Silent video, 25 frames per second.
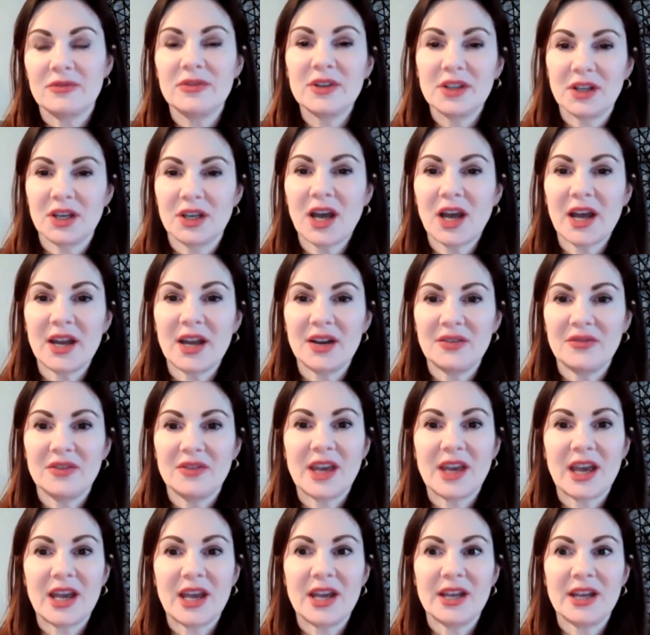really kind
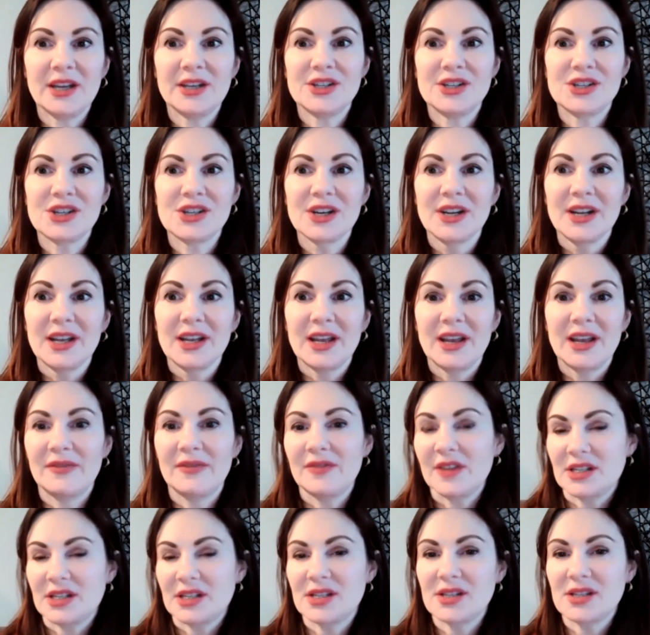of gauge
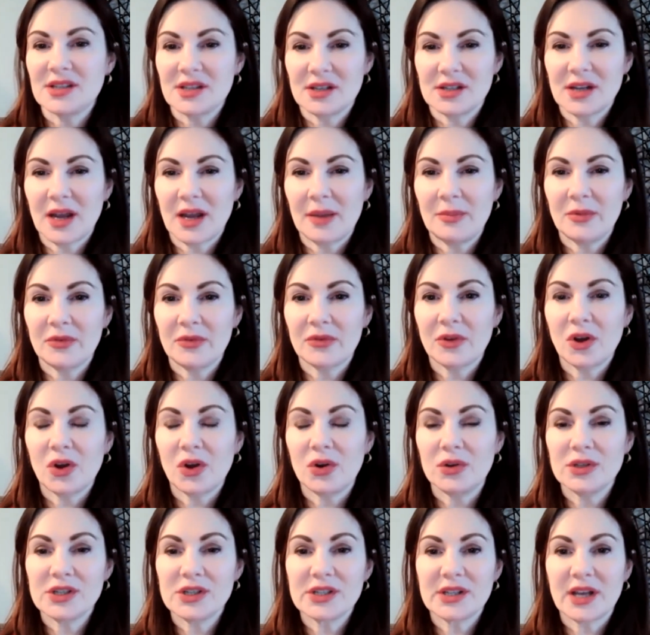if this is the type of
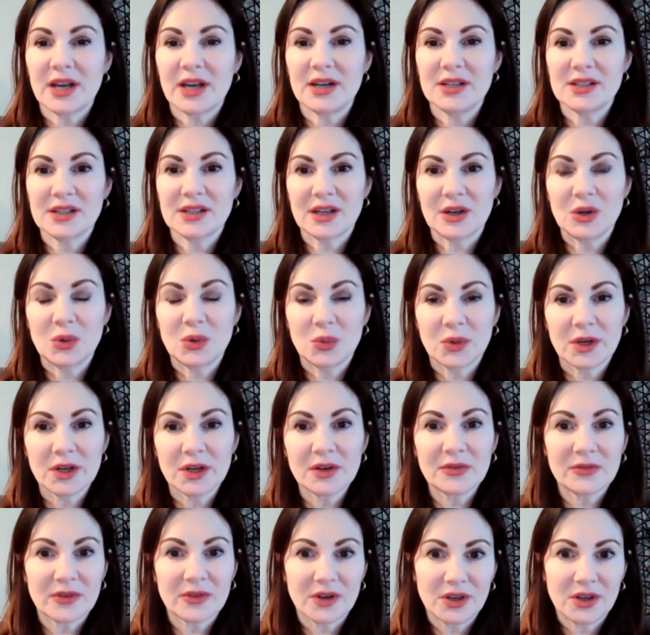coach that is going to
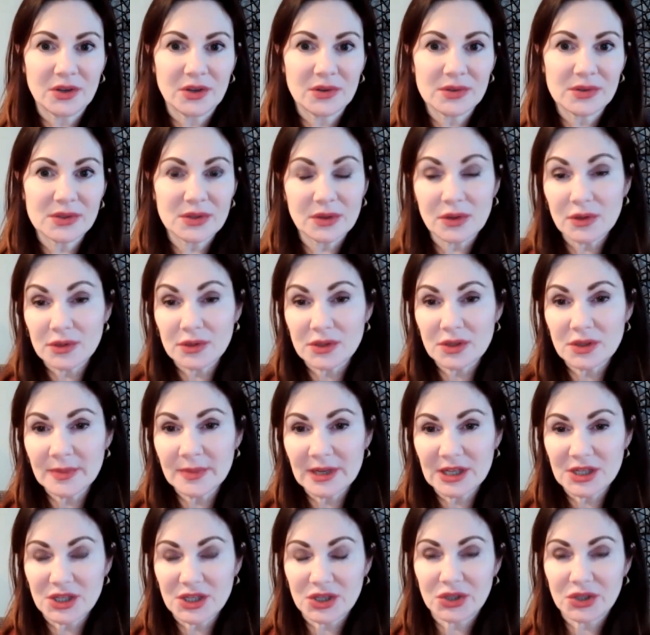work for you. So those are
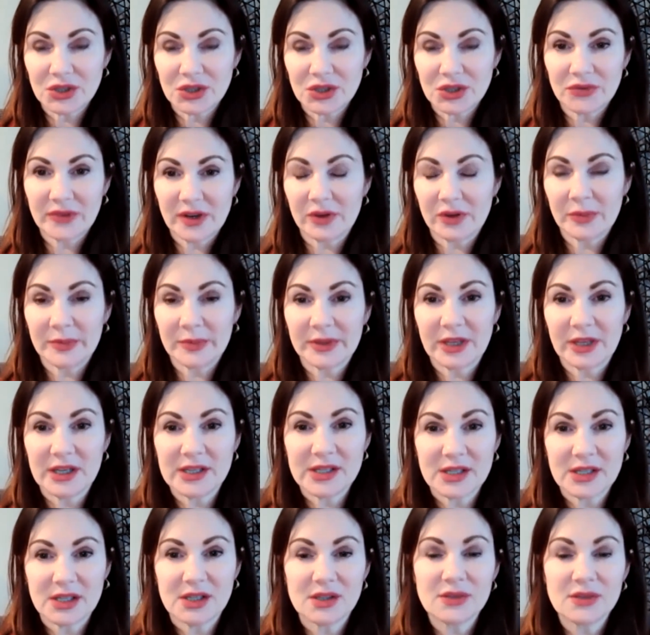my two favorite
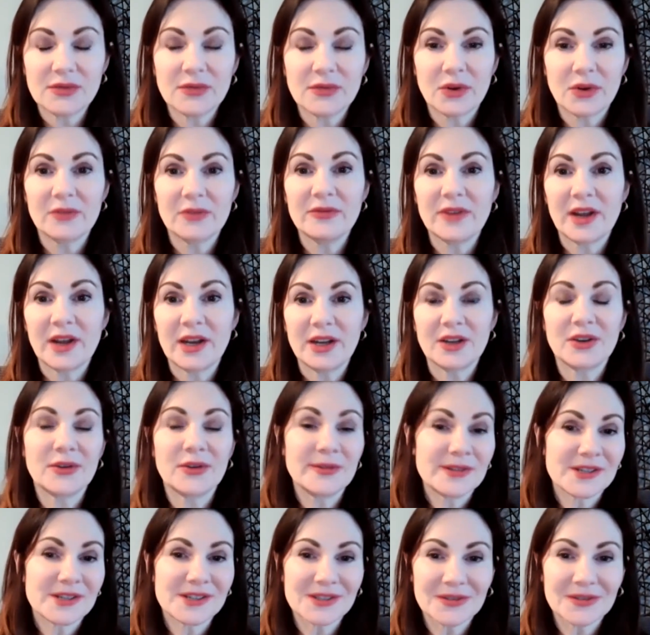places for finding
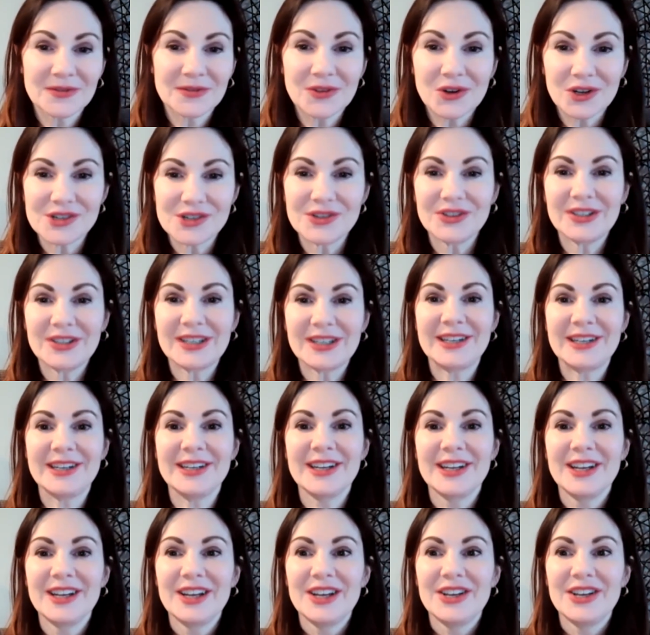coaches. Of course, you
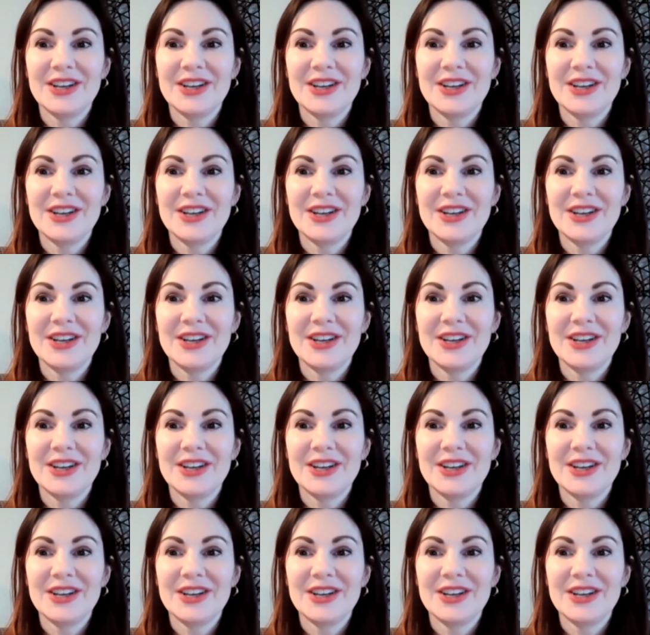can